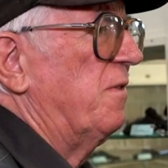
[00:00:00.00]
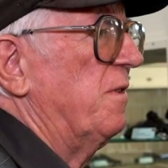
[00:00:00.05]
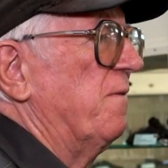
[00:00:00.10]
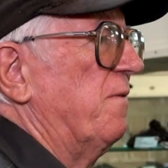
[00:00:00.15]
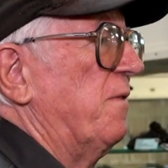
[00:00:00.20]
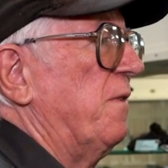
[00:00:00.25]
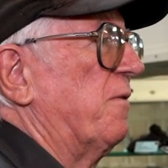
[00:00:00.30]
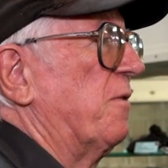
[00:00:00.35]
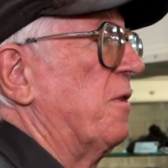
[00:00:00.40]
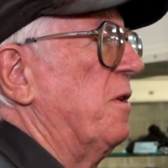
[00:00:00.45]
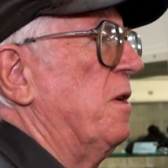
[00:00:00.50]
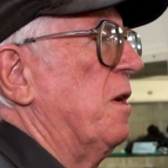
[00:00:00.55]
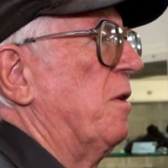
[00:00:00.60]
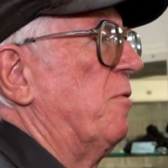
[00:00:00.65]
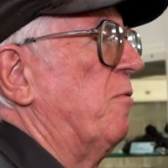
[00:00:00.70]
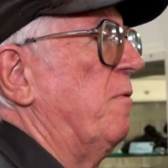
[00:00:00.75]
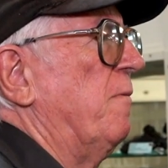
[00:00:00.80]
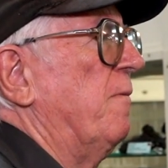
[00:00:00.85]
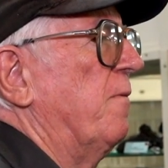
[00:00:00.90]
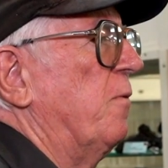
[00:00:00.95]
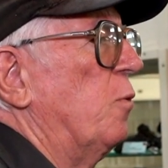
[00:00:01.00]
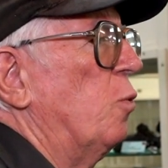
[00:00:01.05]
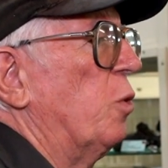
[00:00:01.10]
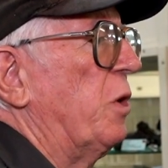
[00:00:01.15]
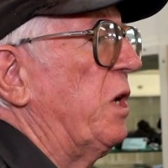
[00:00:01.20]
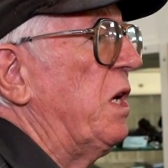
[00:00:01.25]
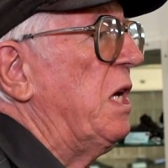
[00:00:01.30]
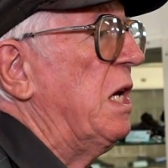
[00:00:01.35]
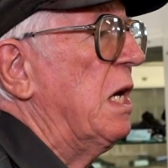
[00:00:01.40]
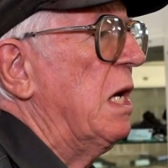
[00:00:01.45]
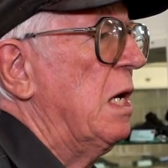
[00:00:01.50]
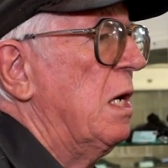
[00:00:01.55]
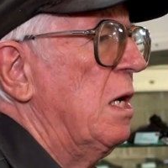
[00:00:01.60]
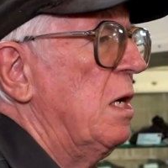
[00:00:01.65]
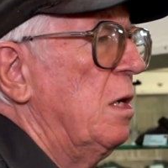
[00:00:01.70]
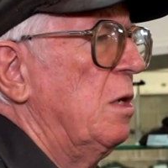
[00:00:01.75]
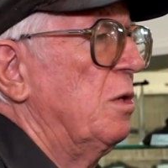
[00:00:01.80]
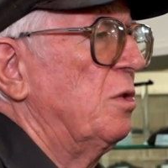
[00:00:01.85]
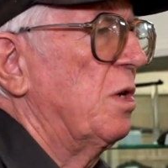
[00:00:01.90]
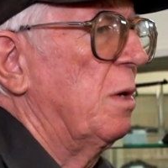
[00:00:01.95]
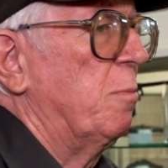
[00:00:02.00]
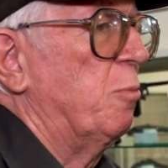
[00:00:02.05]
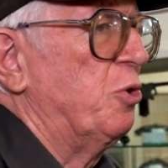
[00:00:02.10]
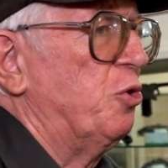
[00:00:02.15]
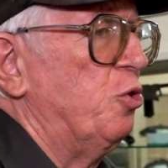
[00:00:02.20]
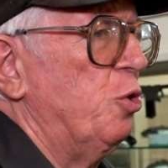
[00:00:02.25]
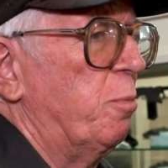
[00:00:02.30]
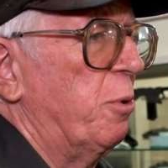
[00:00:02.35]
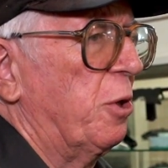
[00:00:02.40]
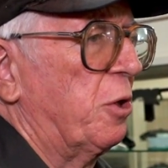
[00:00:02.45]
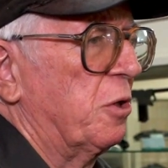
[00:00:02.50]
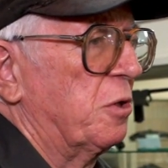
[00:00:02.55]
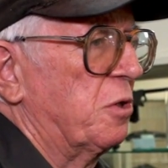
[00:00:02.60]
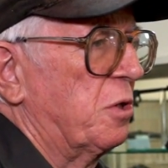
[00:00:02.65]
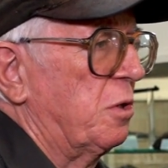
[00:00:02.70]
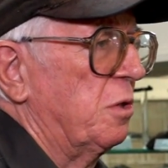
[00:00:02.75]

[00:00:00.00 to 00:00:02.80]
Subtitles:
the 1,540, some are duplicates,